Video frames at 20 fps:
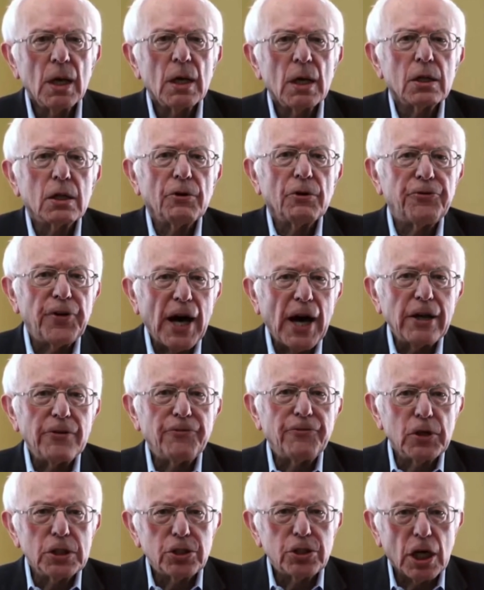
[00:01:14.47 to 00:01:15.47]
The fight
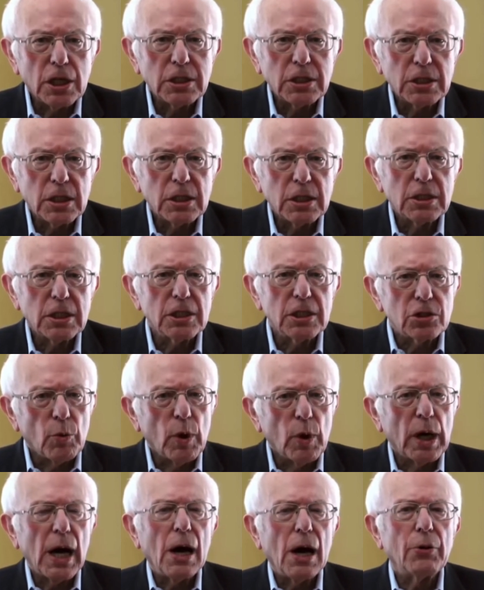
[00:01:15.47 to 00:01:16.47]
for justice is
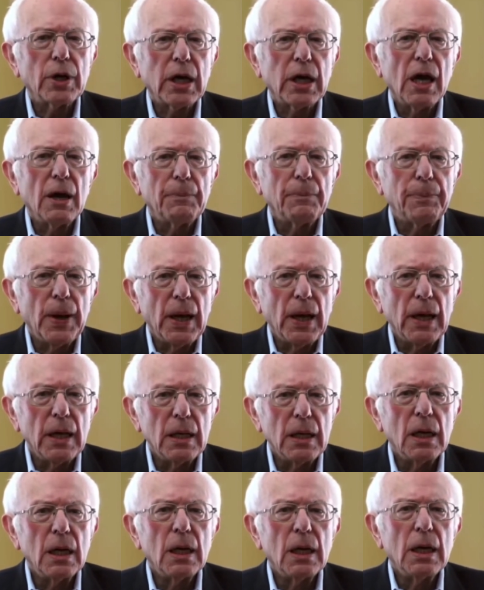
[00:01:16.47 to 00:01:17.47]
what our
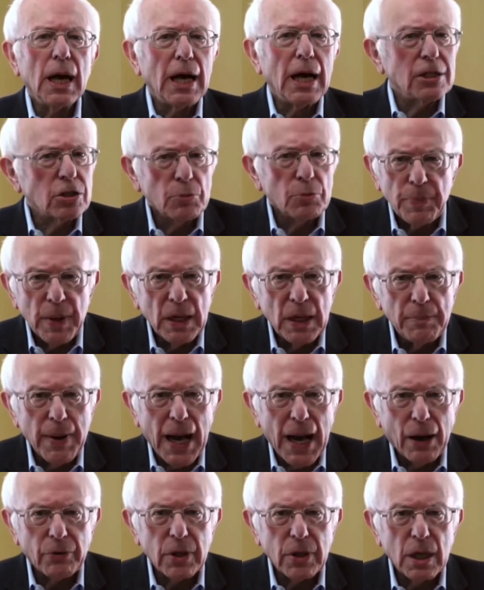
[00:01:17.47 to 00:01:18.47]
campaign has been
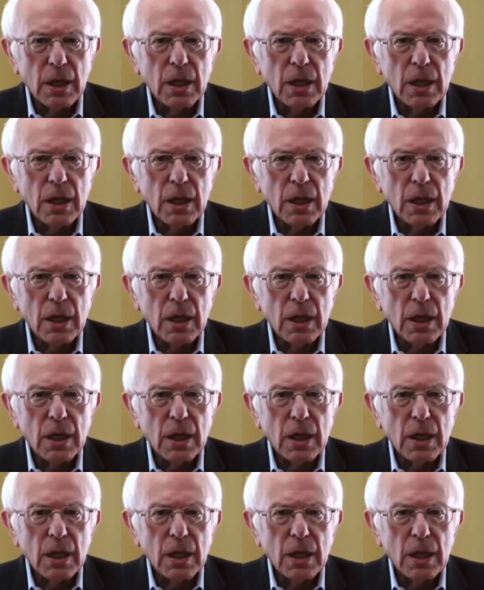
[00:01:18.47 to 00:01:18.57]
about.